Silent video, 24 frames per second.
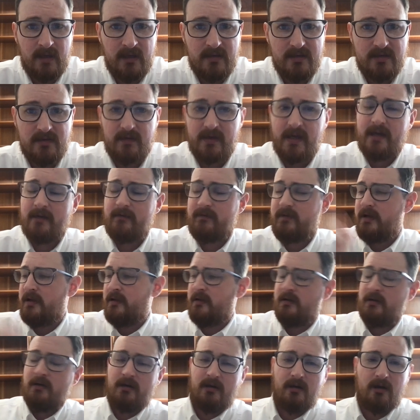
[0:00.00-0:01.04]
So, again, if
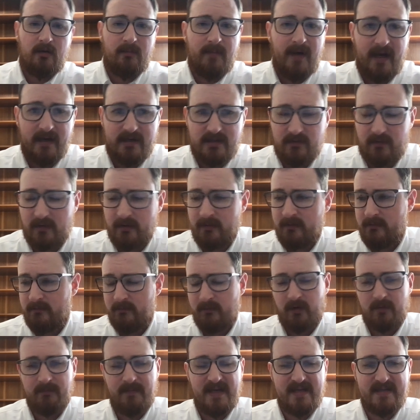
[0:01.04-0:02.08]
we go back to our
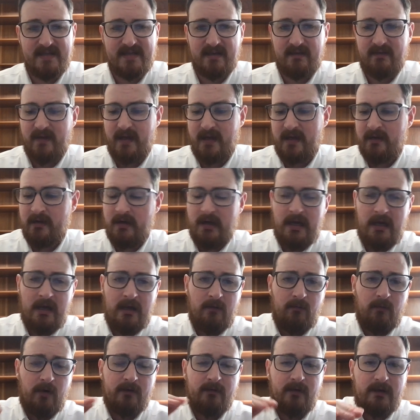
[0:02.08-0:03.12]
more basic thing,
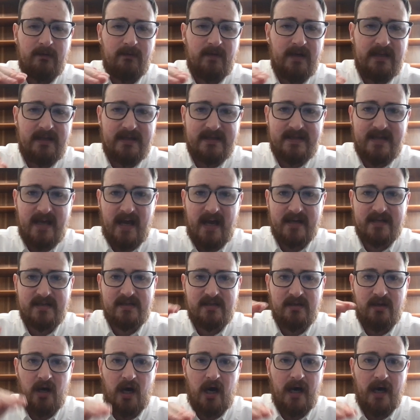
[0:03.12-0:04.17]
when we read the
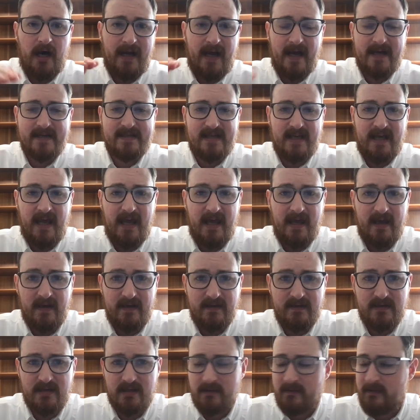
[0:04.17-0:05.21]
text, God has a
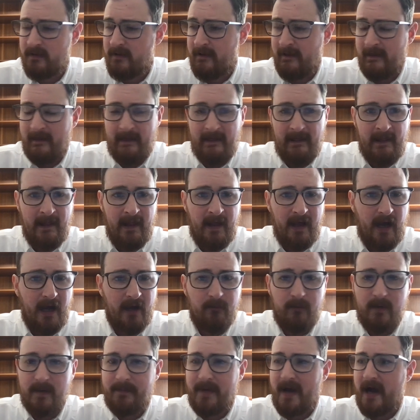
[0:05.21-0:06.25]
hand, I
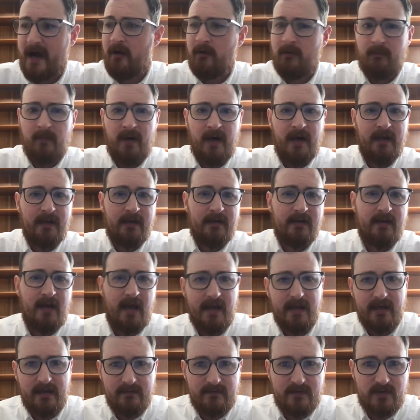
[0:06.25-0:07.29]
whip out my
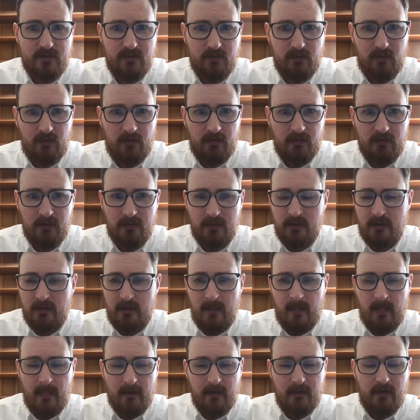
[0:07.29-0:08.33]
negative tool,
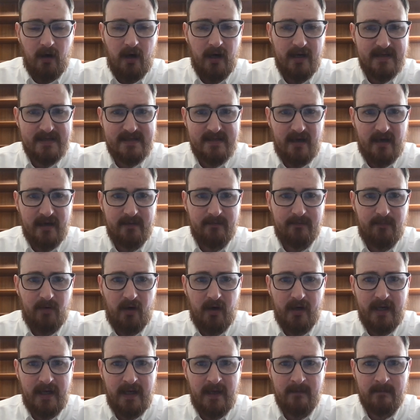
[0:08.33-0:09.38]
God is not a
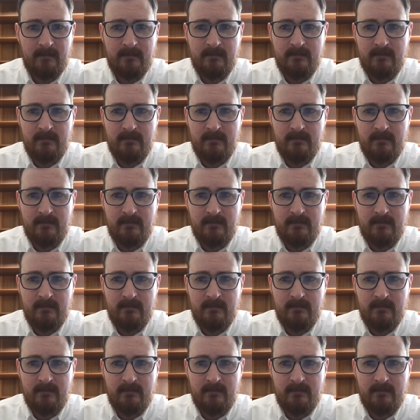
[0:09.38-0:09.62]
body,